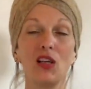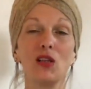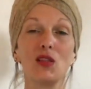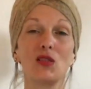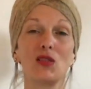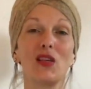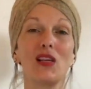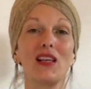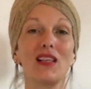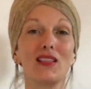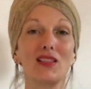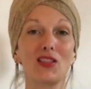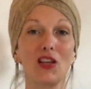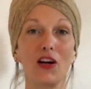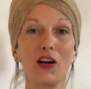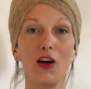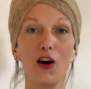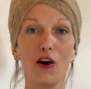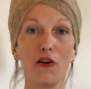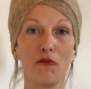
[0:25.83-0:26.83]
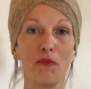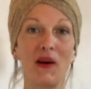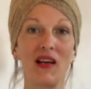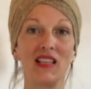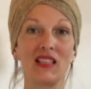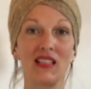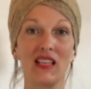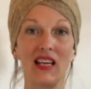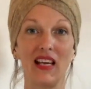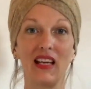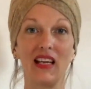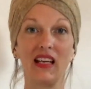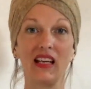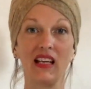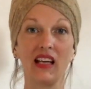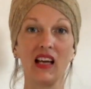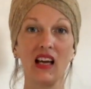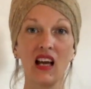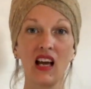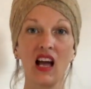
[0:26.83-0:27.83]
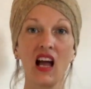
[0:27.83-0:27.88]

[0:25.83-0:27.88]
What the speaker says: So let's start off by saying,